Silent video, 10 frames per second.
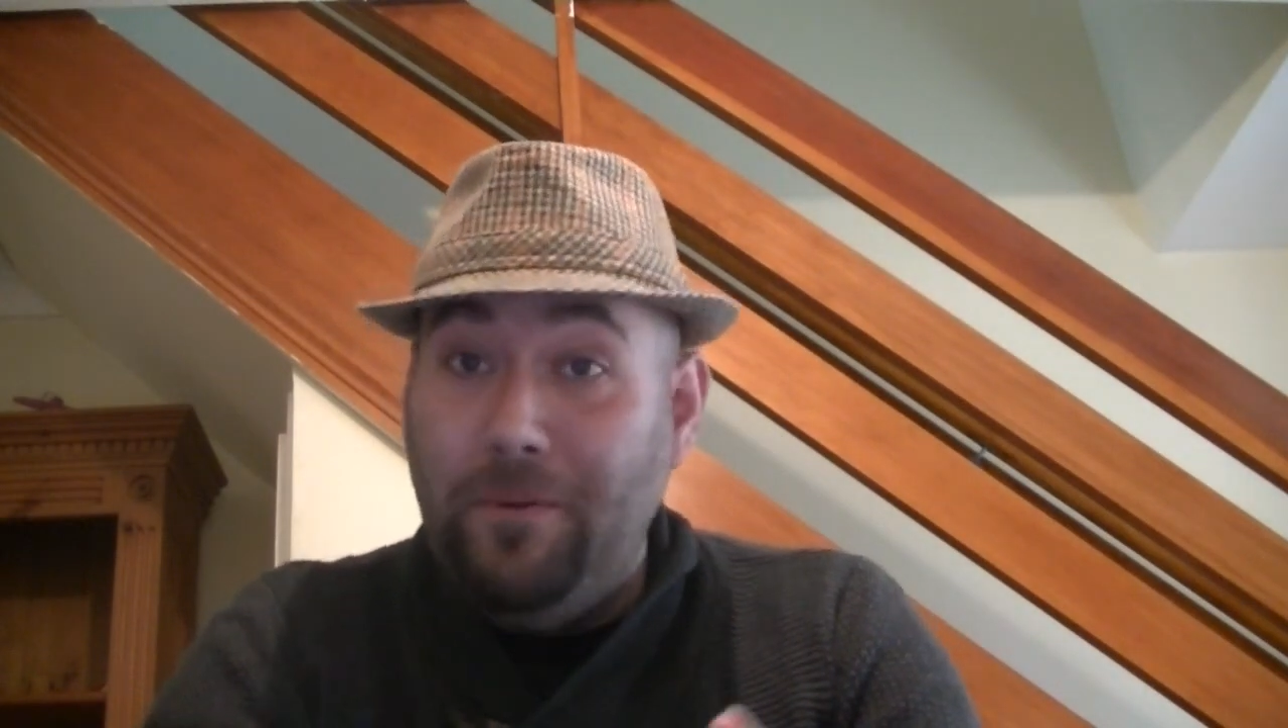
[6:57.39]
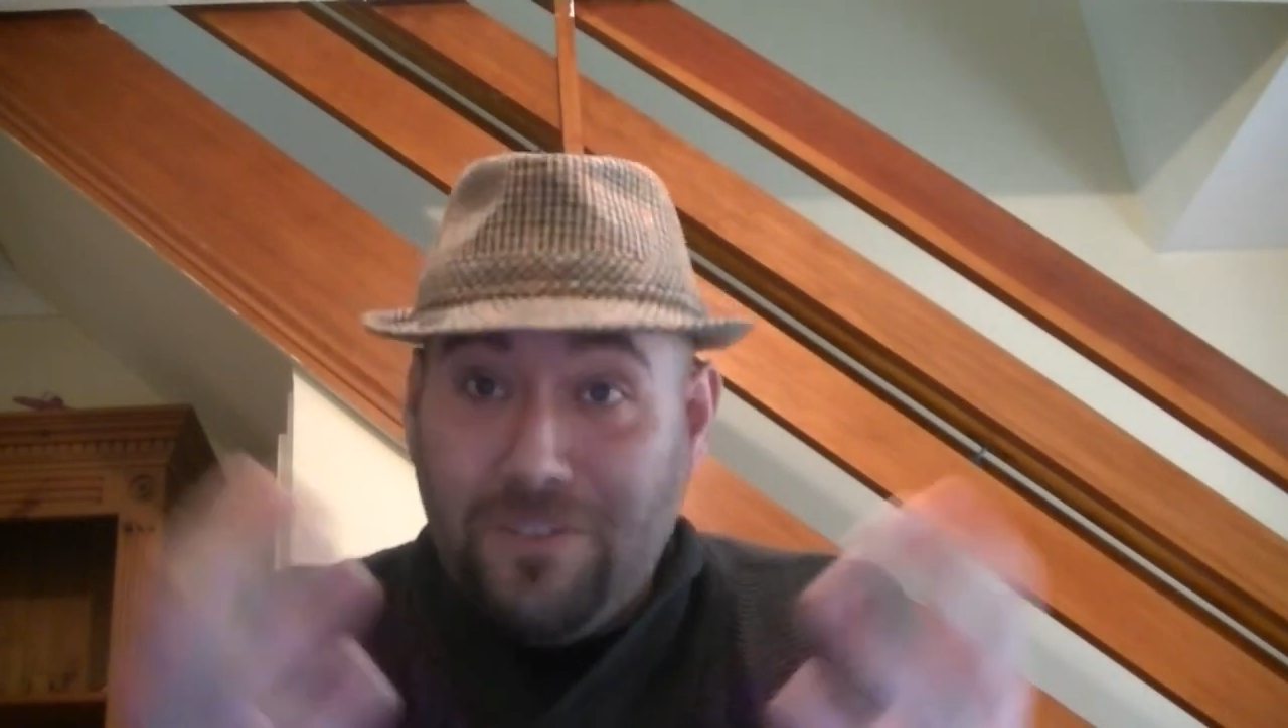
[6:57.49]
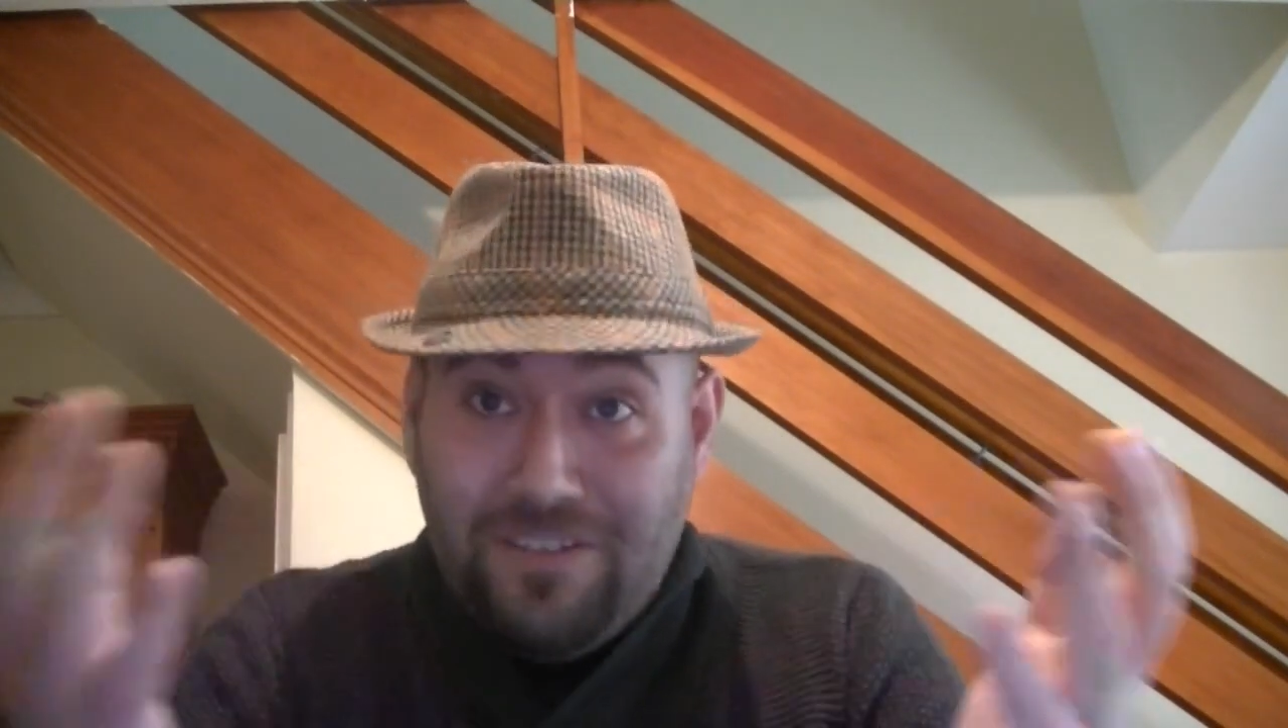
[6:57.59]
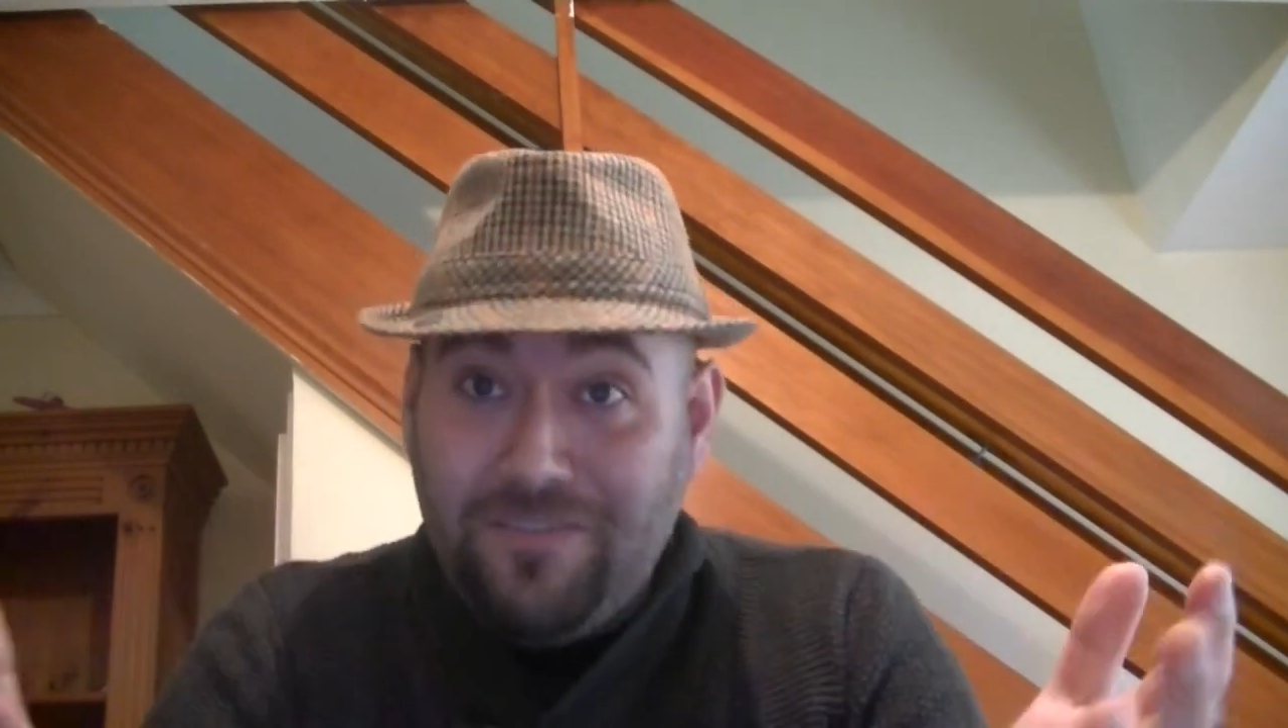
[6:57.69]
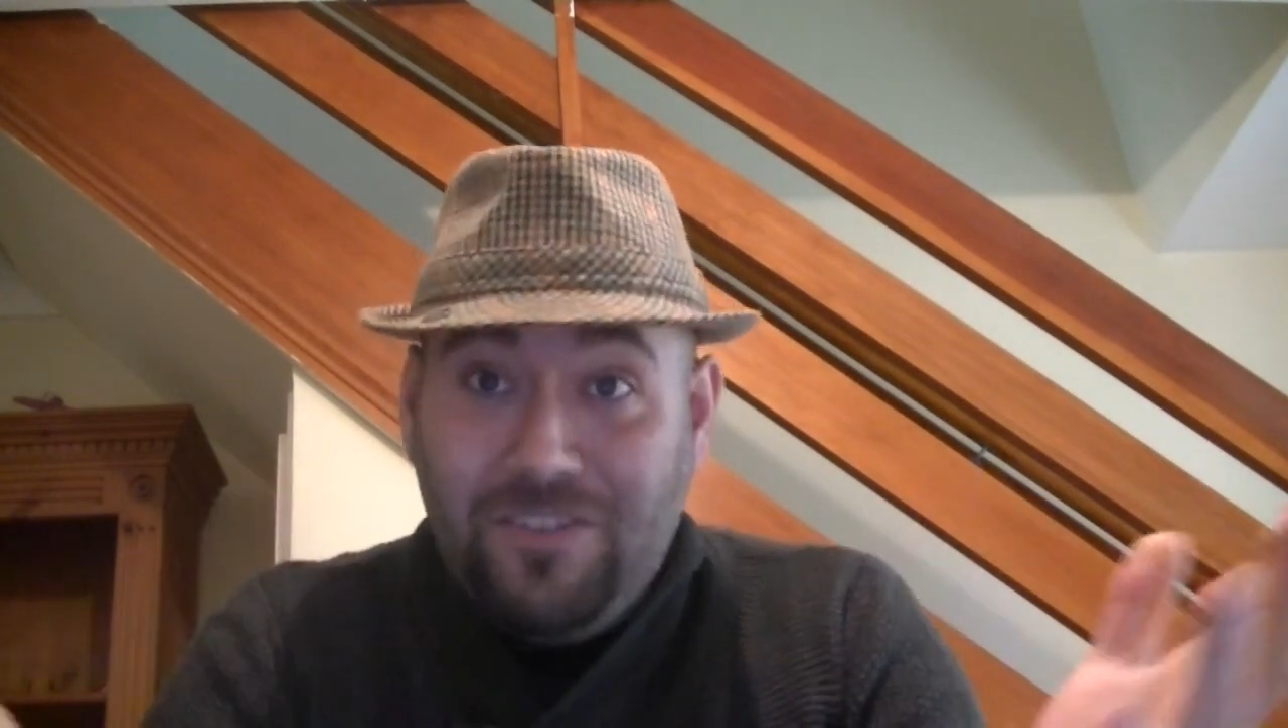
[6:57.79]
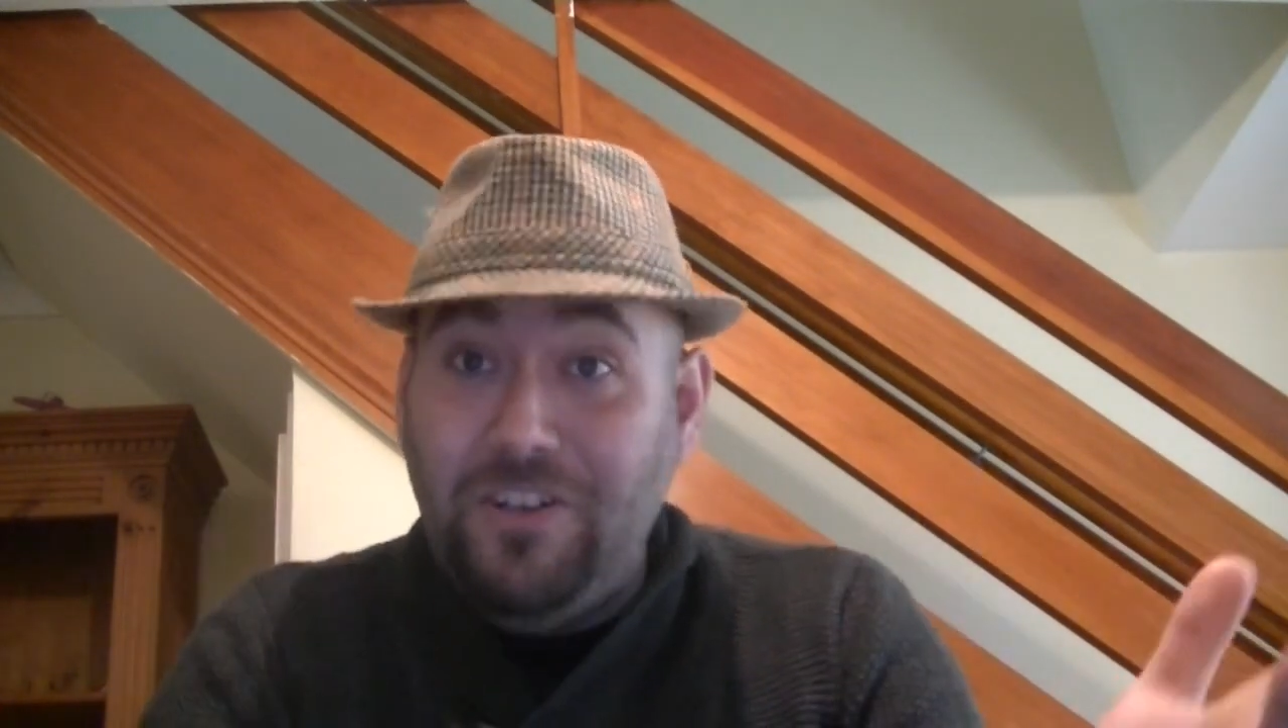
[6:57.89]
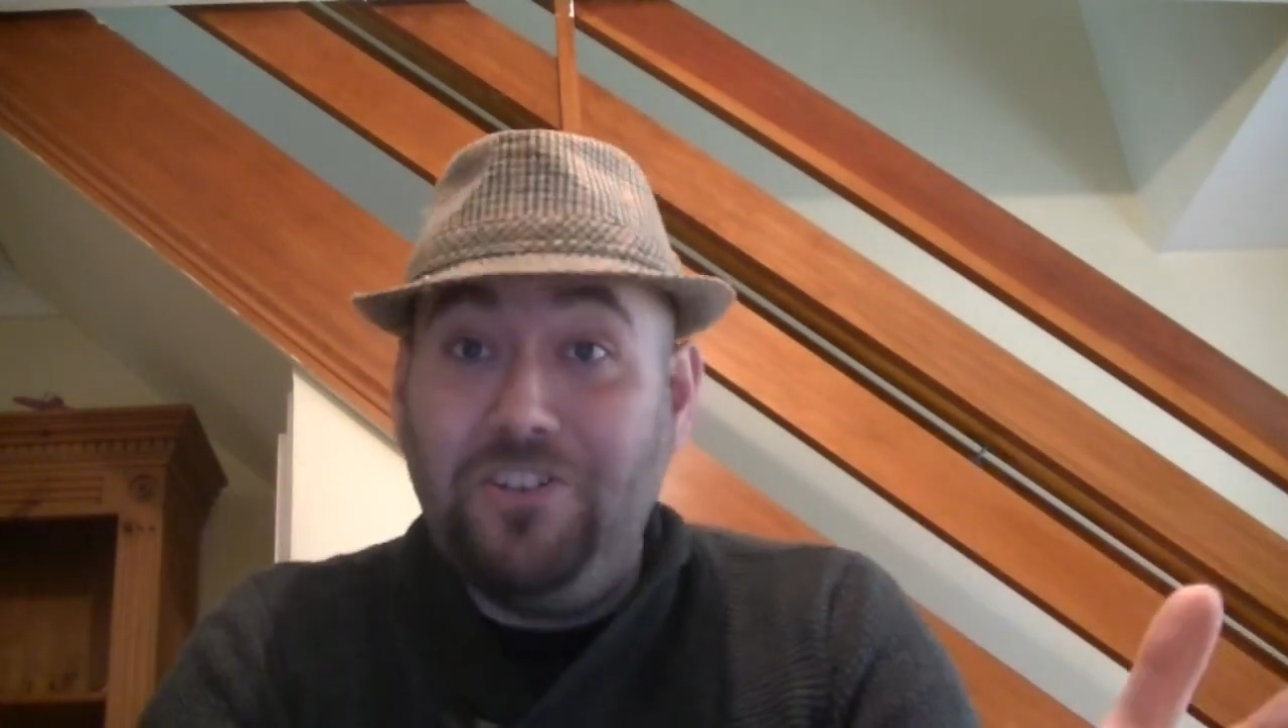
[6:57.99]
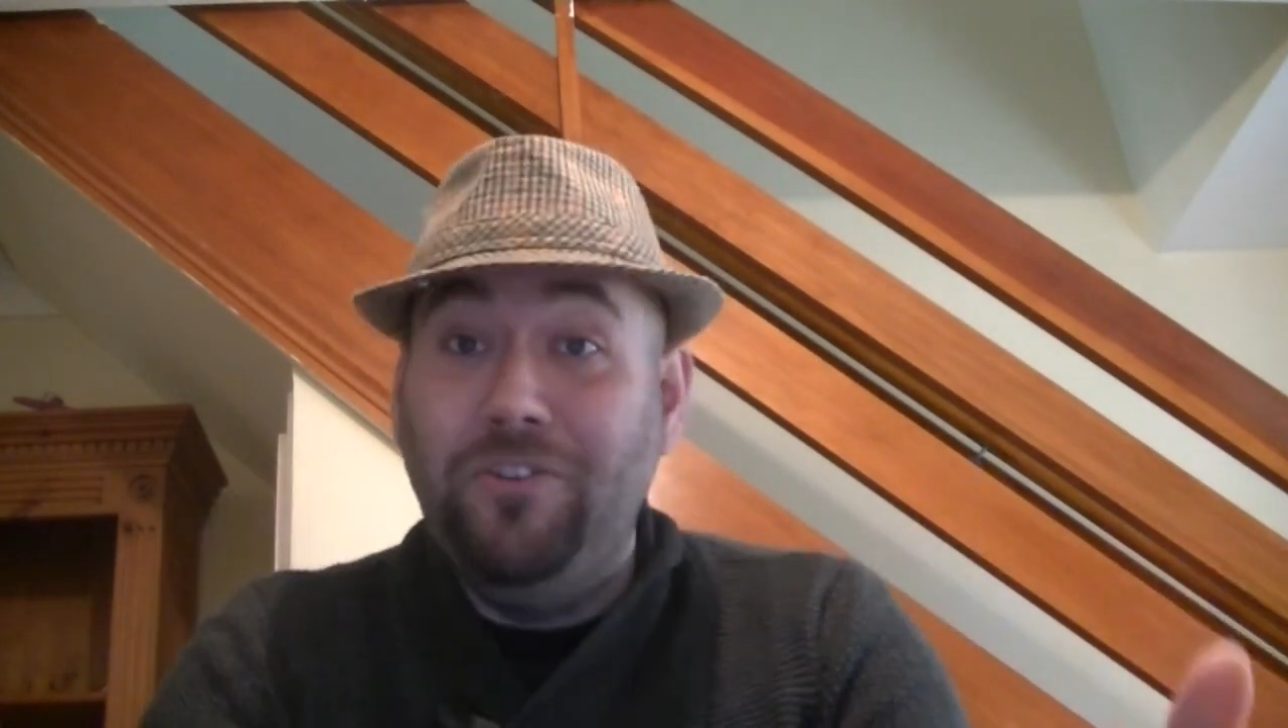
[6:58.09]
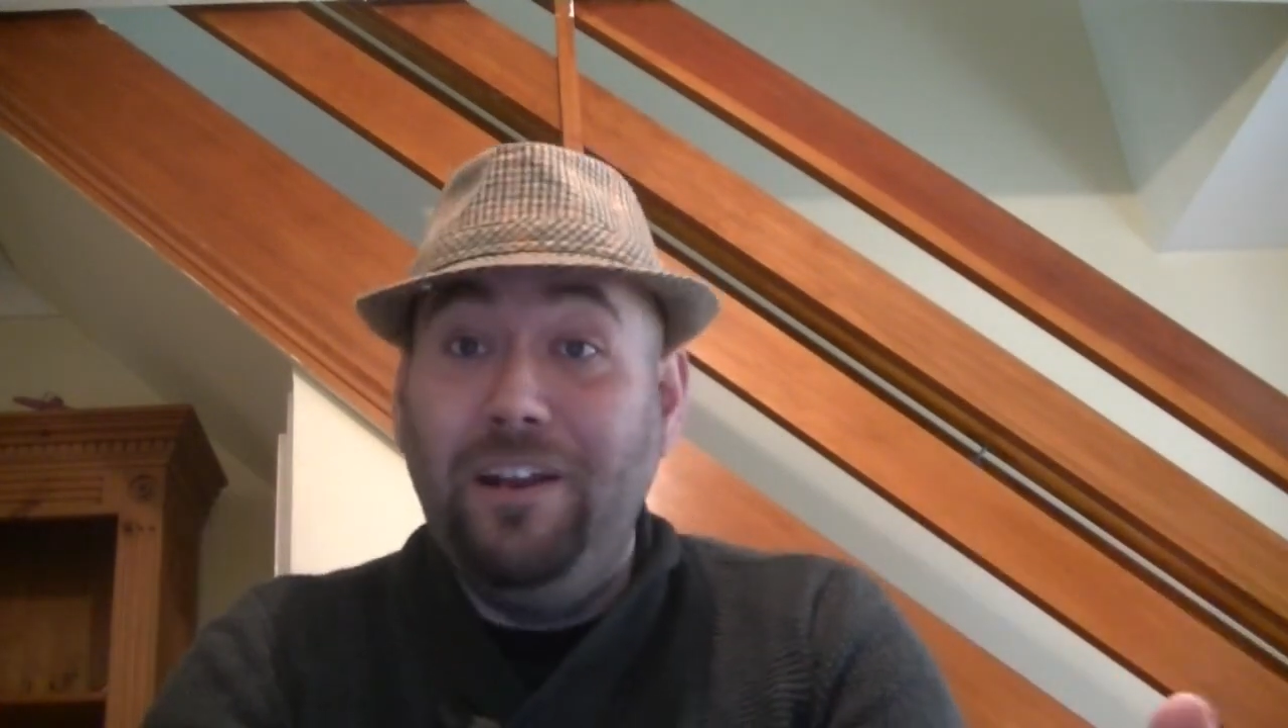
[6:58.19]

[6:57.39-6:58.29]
it was such